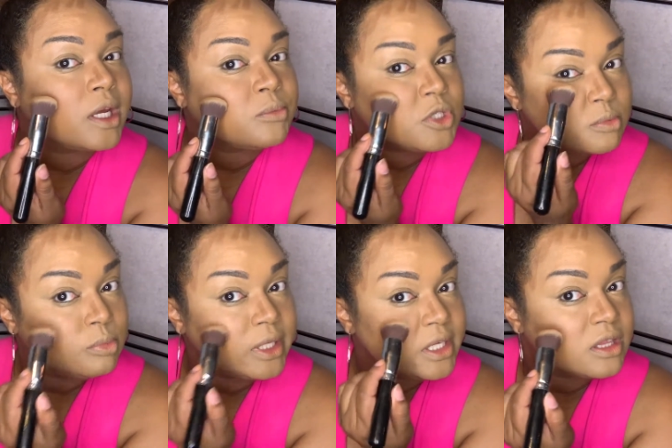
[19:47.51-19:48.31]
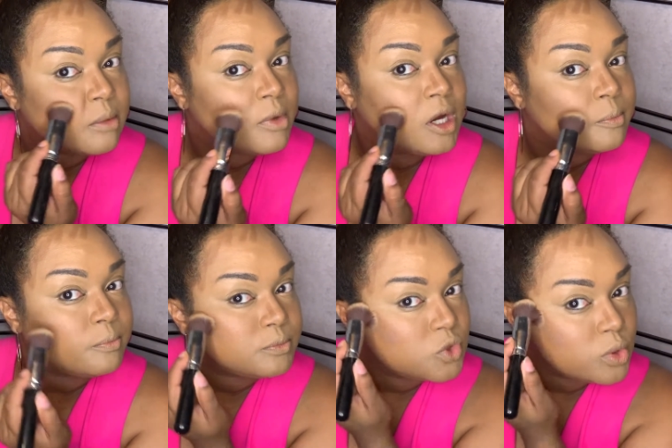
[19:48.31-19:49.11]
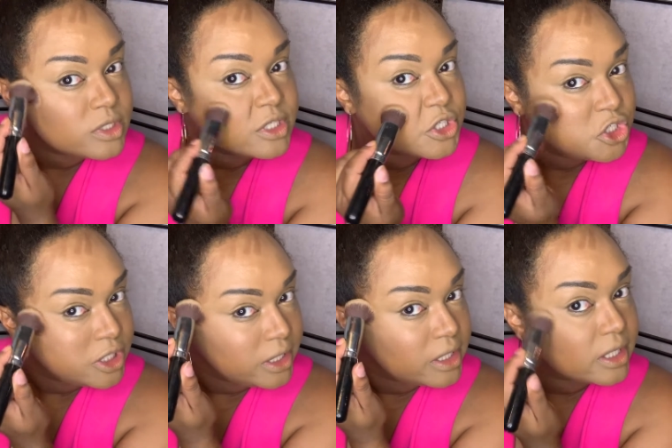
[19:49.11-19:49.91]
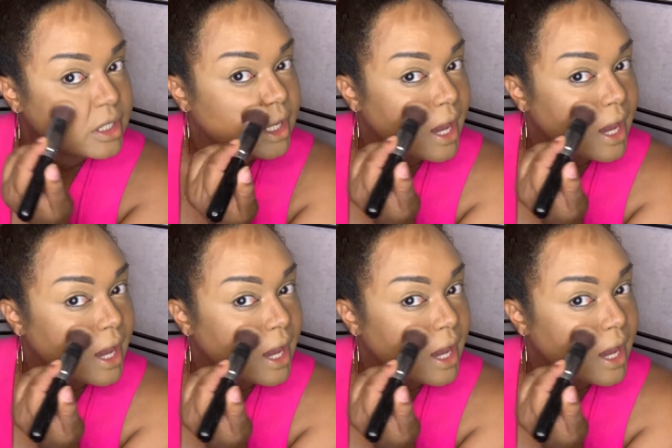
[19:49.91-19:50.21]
I'm just blending them up towards the cheek